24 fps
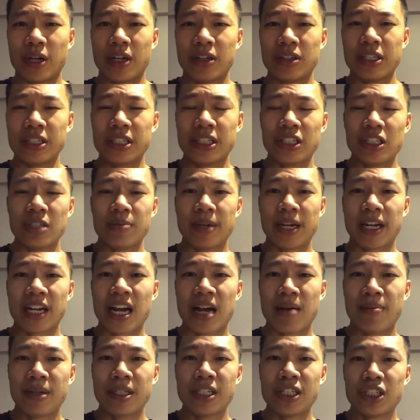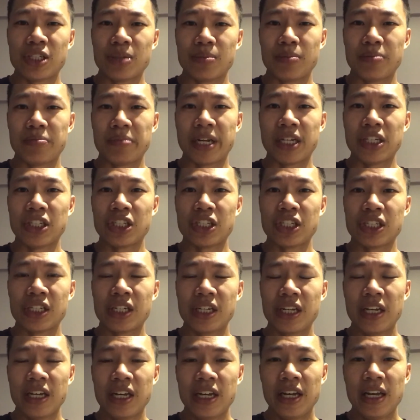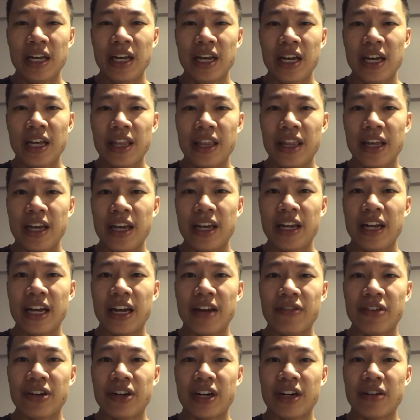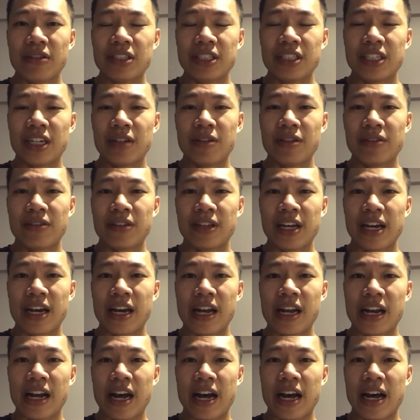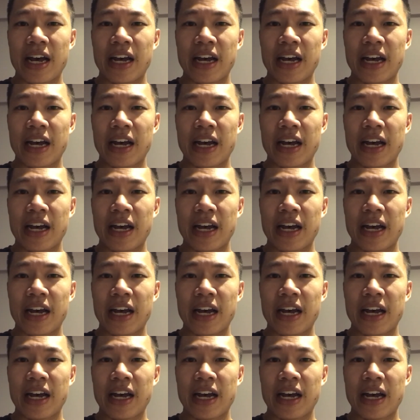well into my competition bench. Then after I was done with that,